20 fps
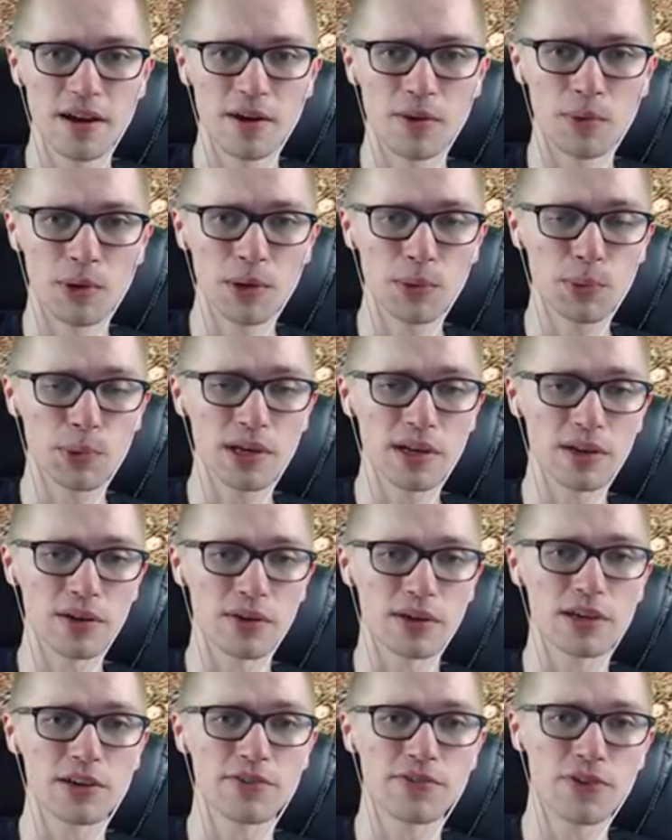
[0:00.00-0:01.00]
What we are
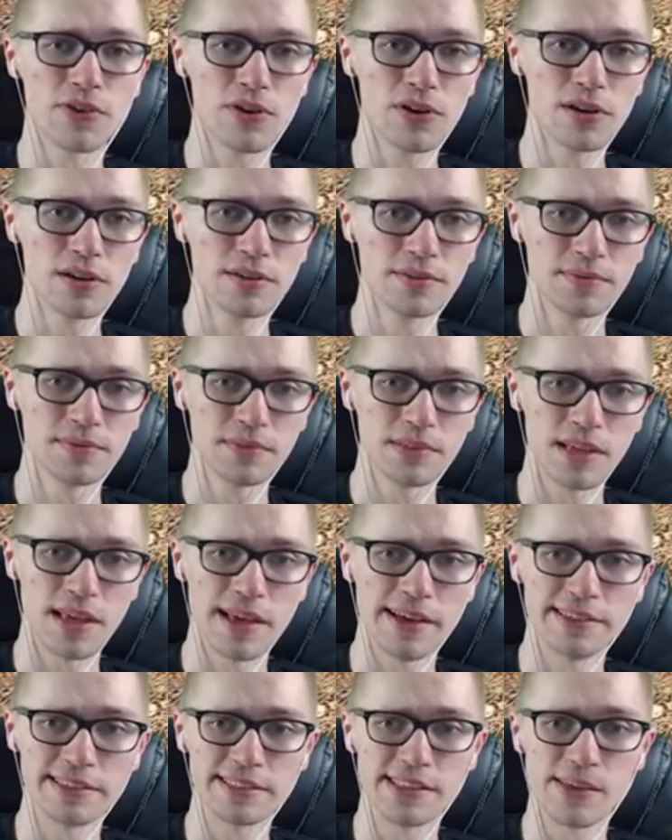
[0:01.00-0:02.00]
looking for
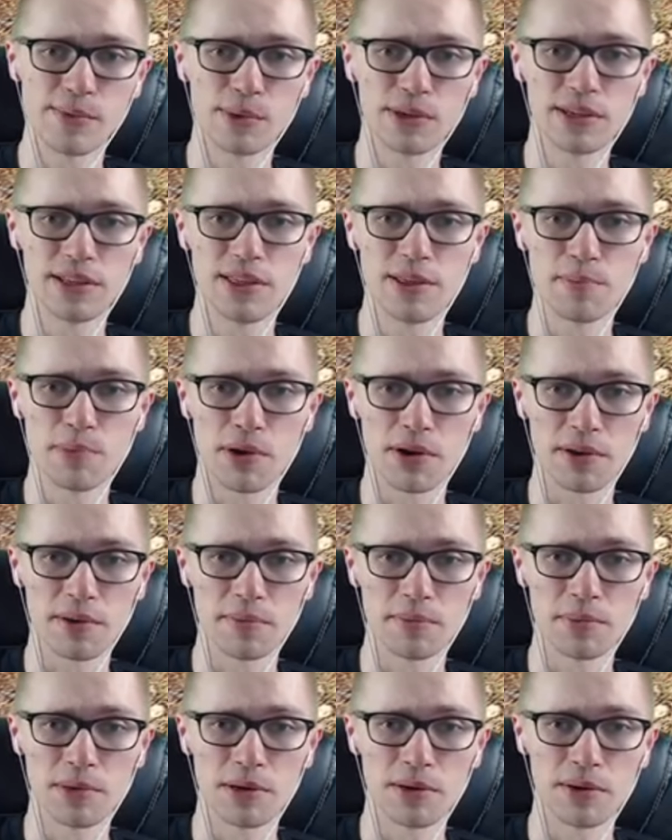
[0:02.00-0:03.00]
is the one in the
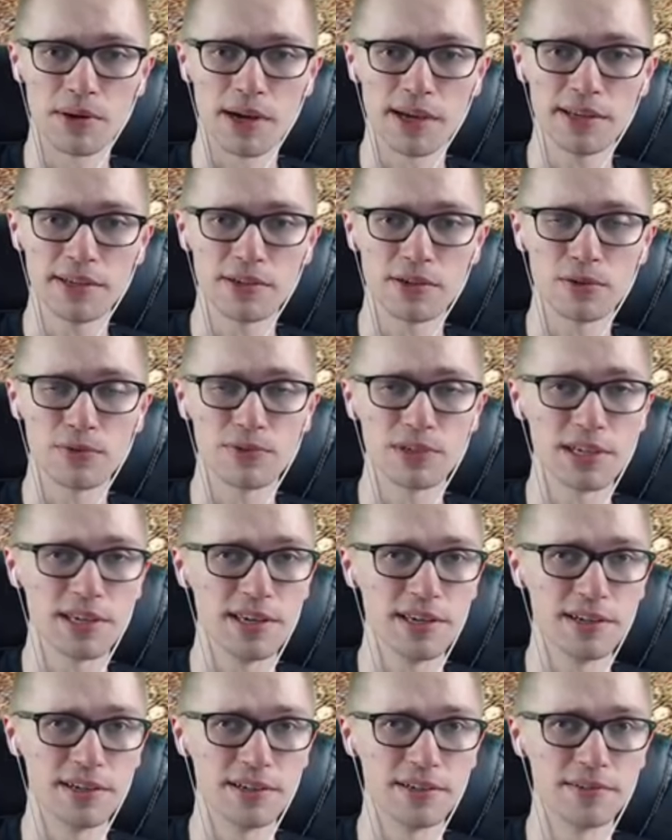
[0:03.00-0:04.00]
bottom, right over
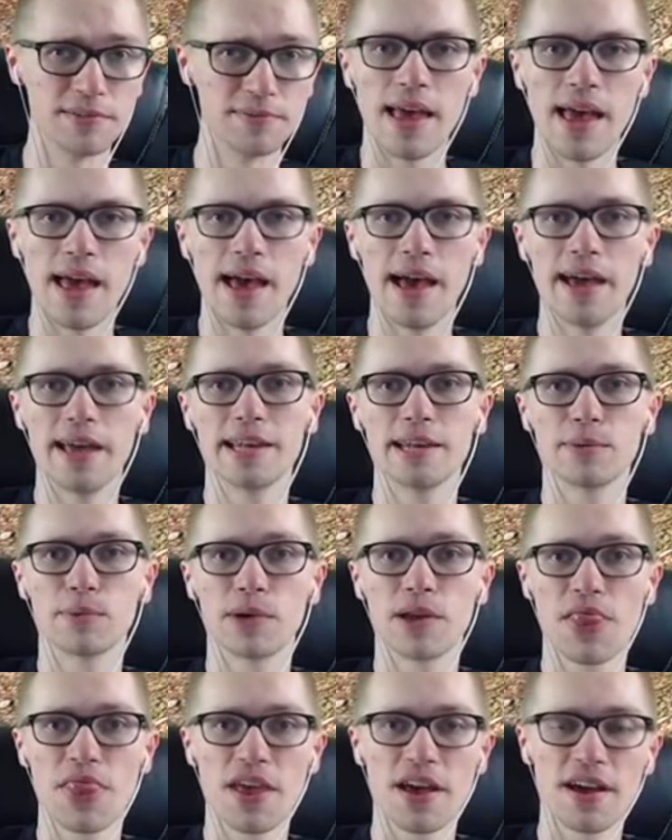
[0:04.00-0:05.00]
here. And
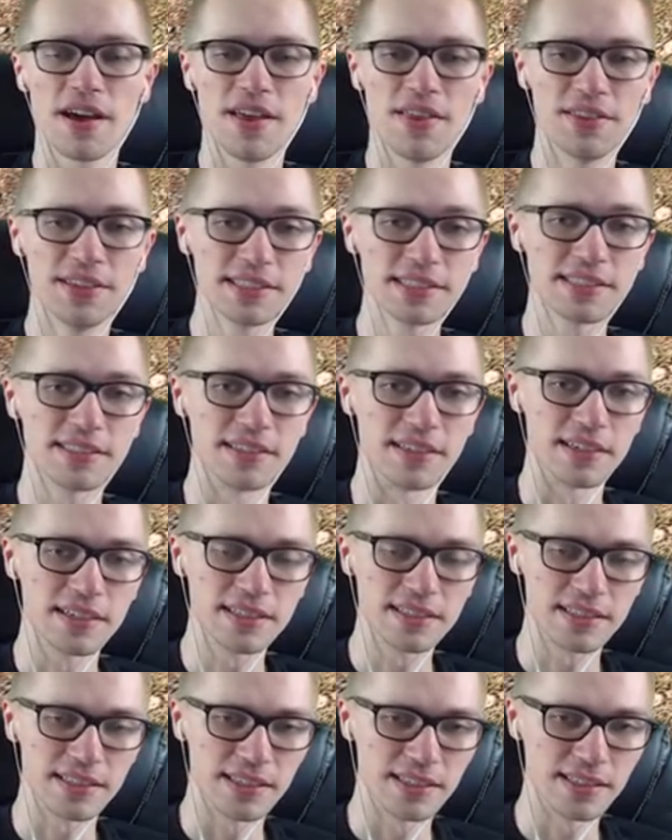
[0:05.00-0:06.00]
what this
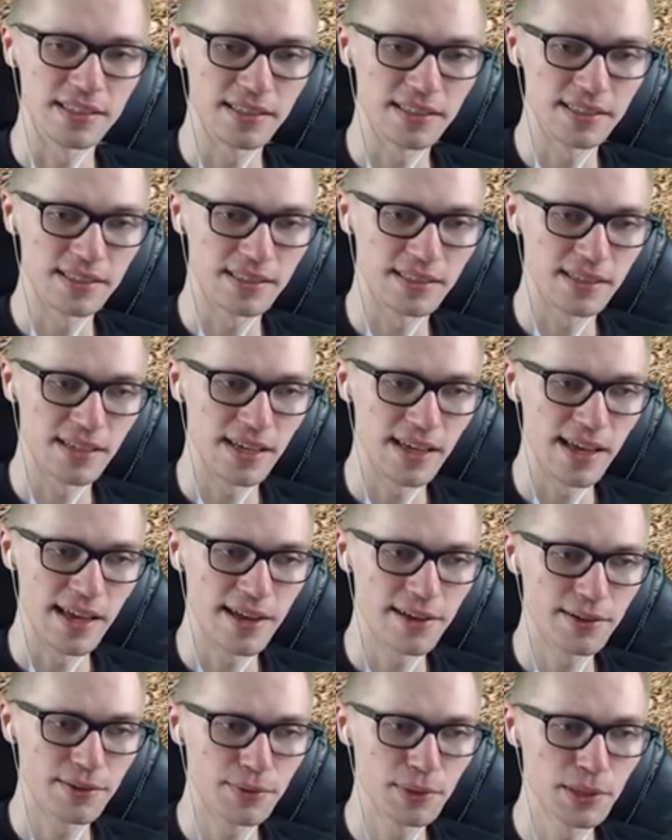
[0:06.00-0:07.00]
does is
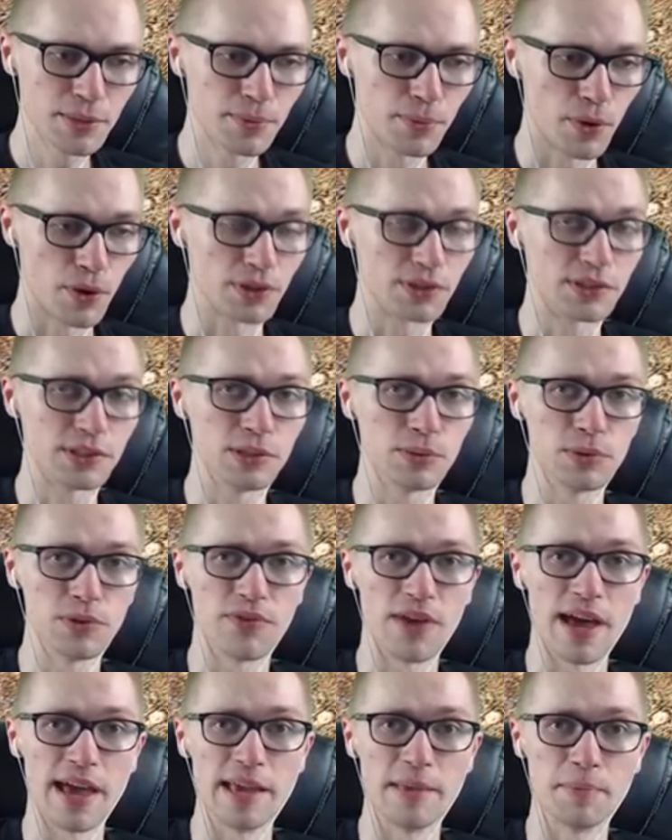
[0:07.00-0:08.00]
it rewards you
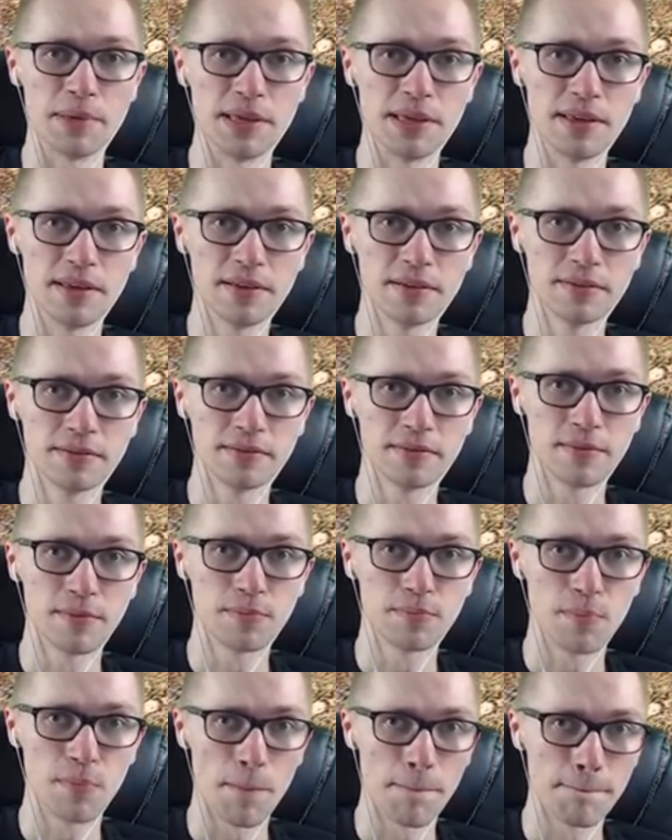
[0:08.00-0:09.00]
with AP
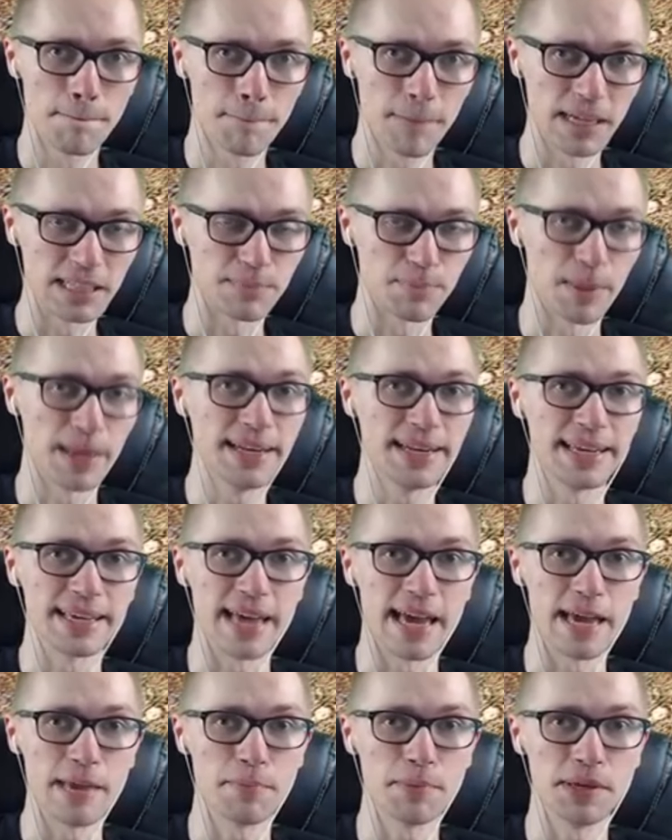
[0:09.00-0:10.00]
by spending
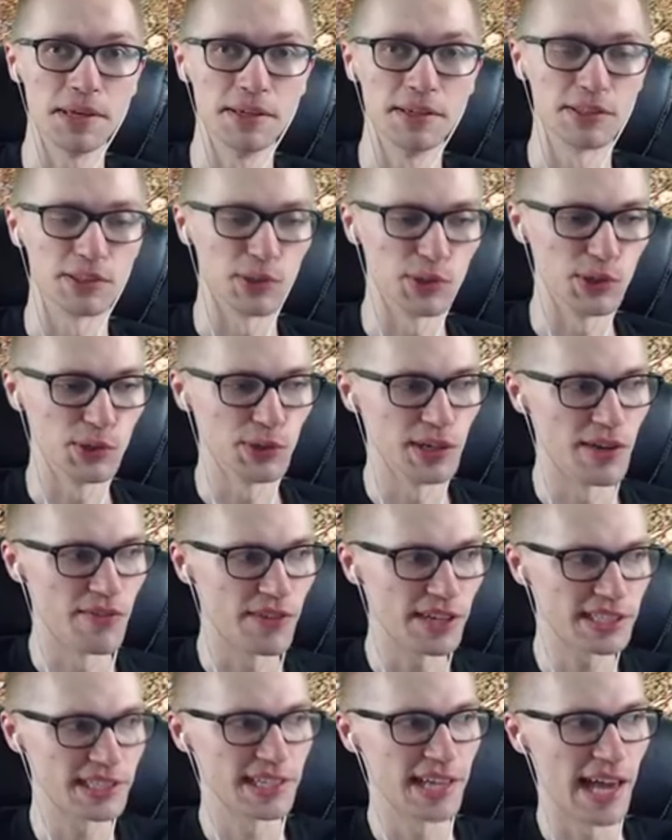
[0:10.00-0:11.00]
AP. So you're
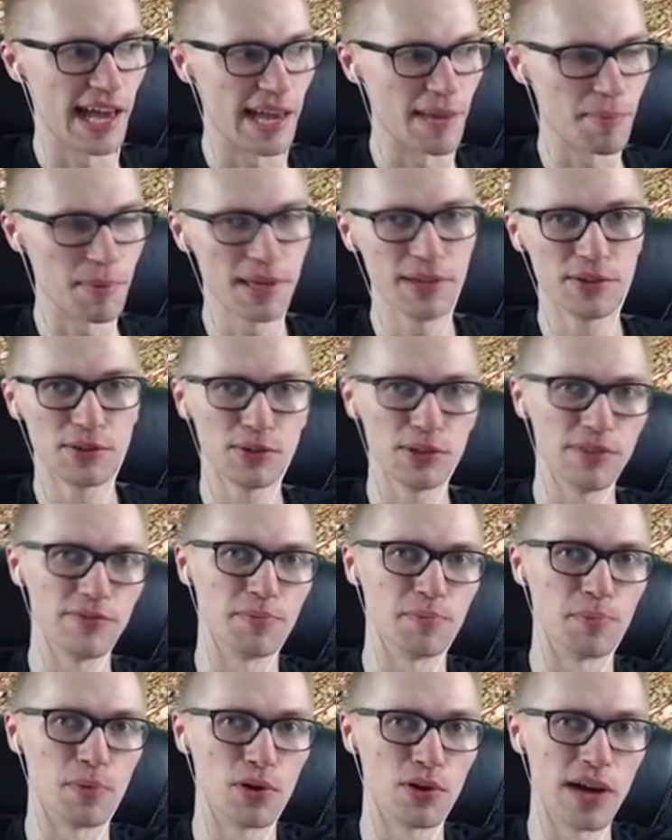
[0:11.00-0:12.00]
investing AP into
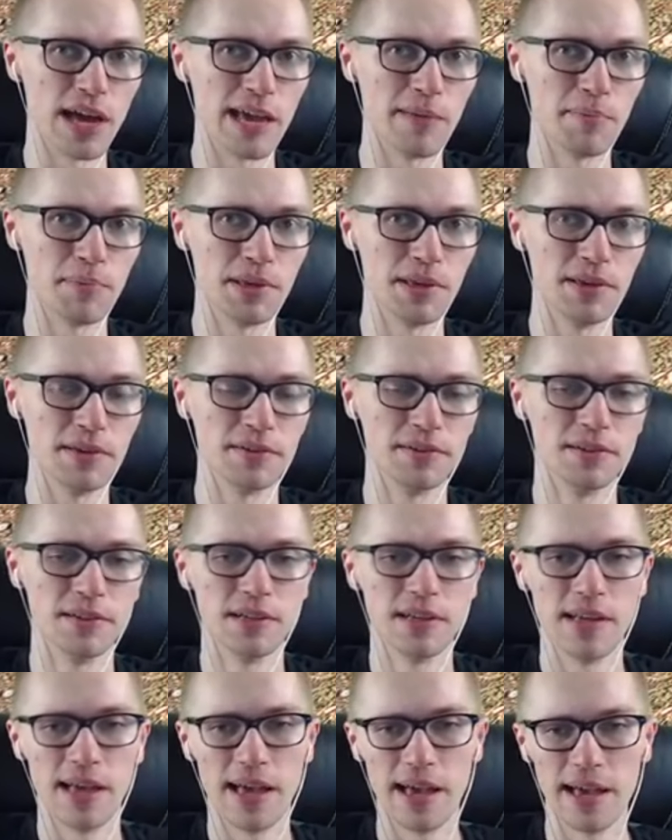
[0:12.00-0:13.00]
even more AP.
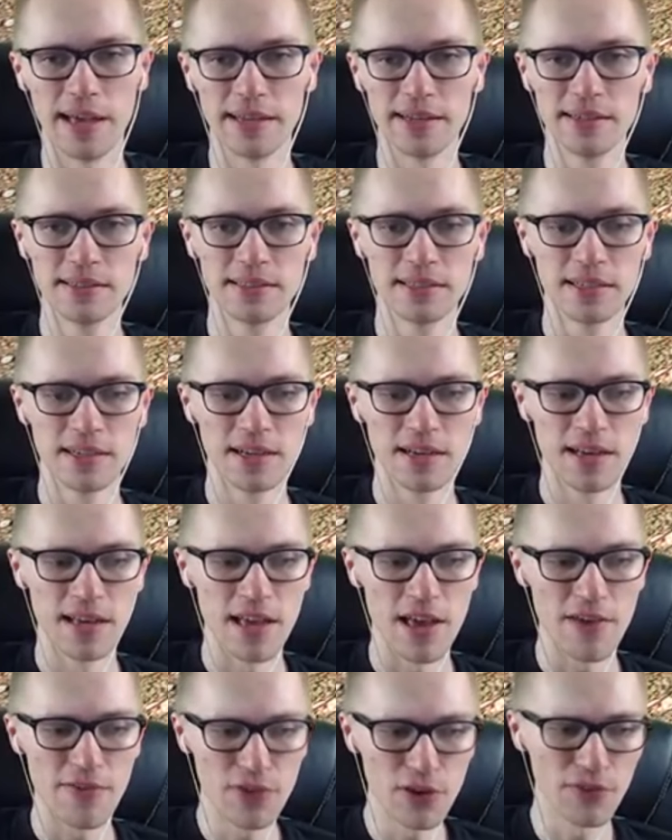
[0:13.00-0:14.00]
And
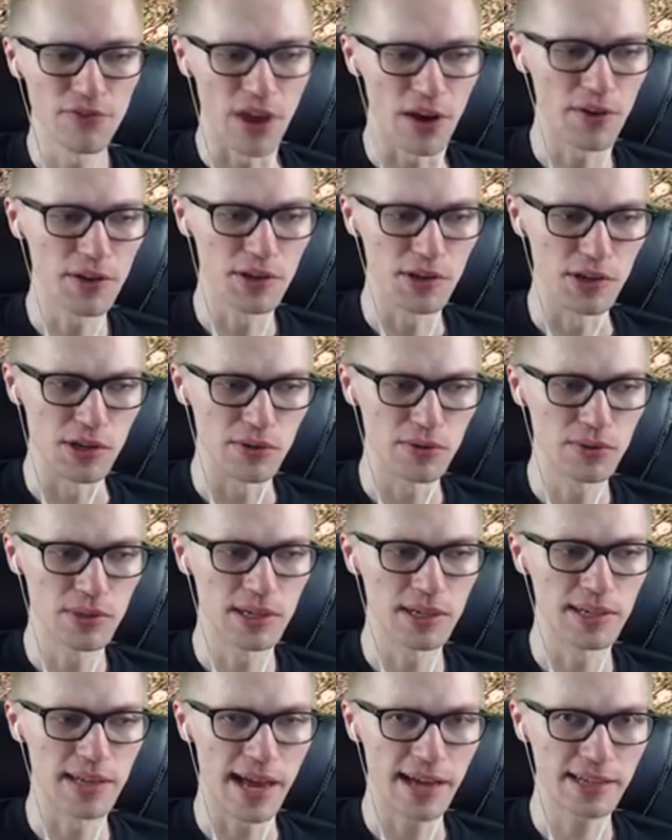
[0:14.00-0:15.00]
if you're very new,
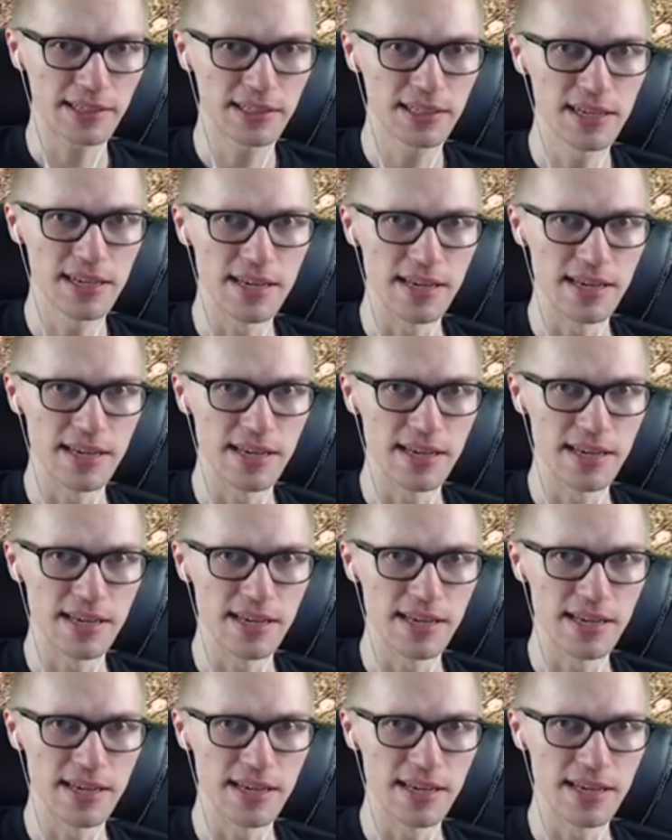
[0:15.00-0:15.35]
it actually